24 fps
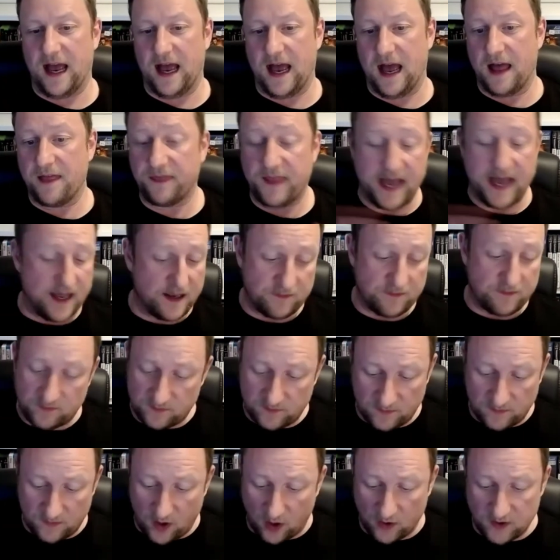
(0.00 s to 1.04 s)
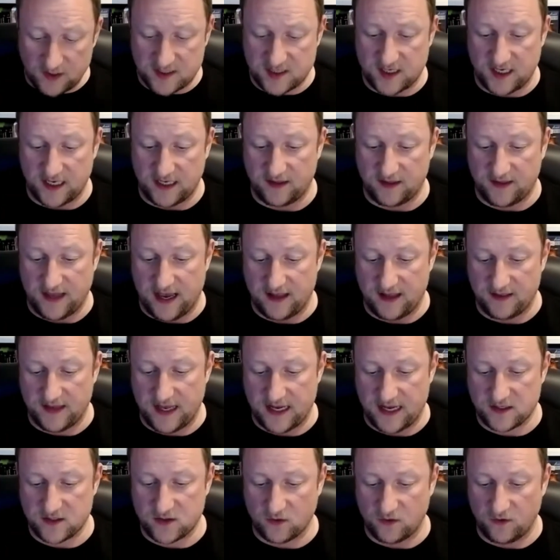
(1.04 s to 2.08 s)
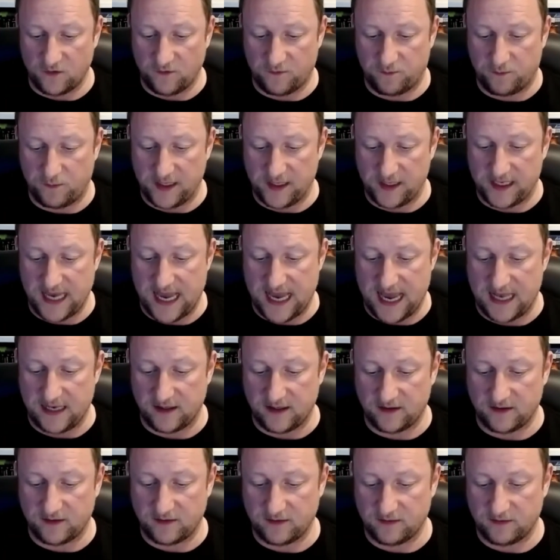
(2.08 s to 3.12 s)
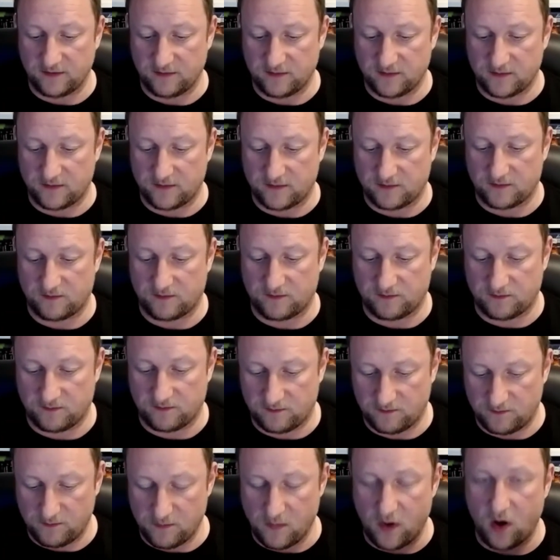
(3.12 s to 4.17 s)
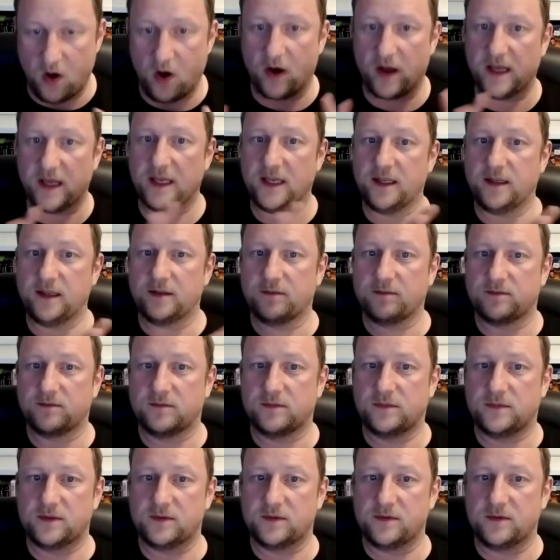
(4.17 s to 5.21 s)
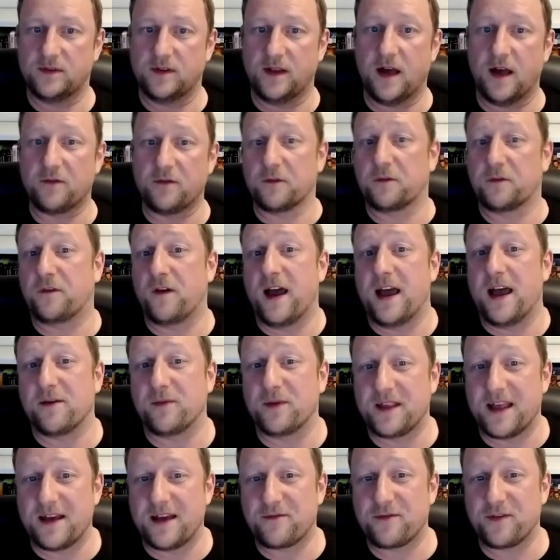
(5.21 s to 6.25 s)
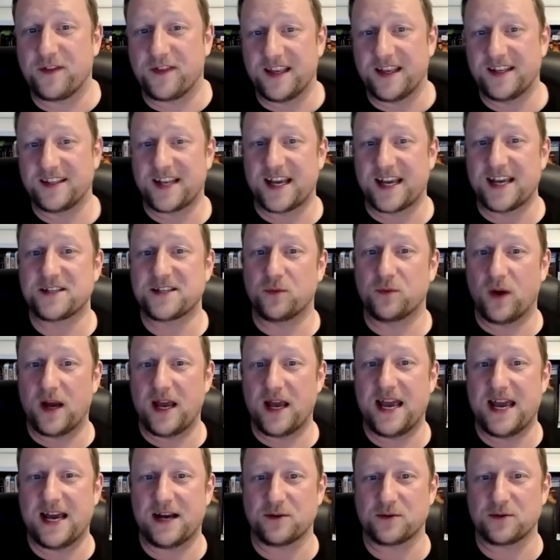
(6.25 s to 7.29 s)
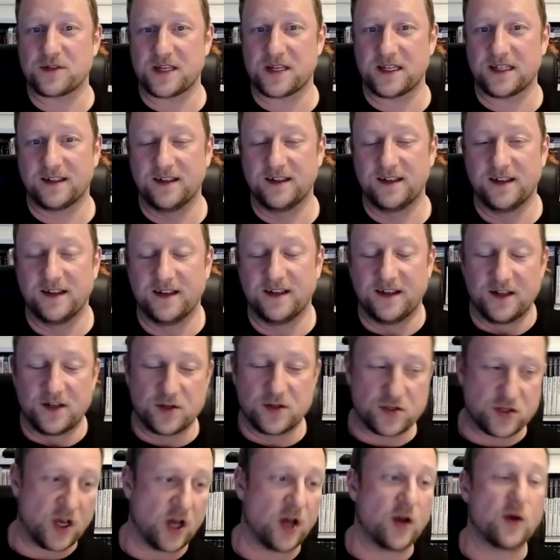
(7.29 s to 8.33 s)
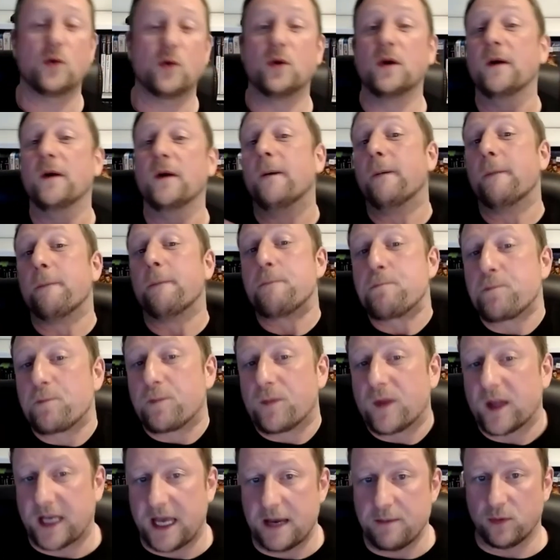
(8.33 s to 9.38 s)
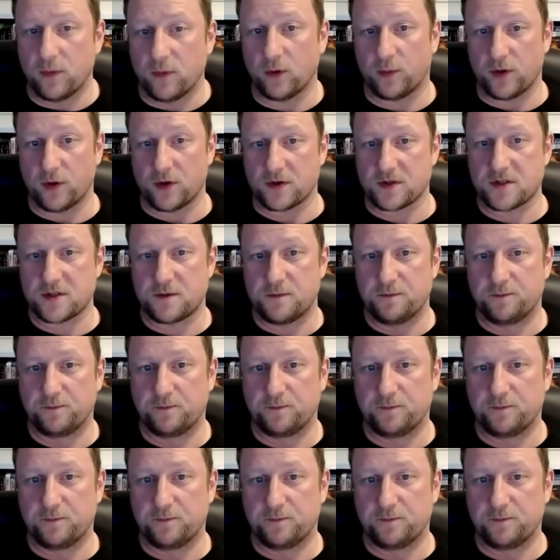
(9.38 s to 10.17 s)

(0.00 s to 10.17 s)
And that honestly, that that sort of began my love affair with everything data warehousing. So the Kimball books.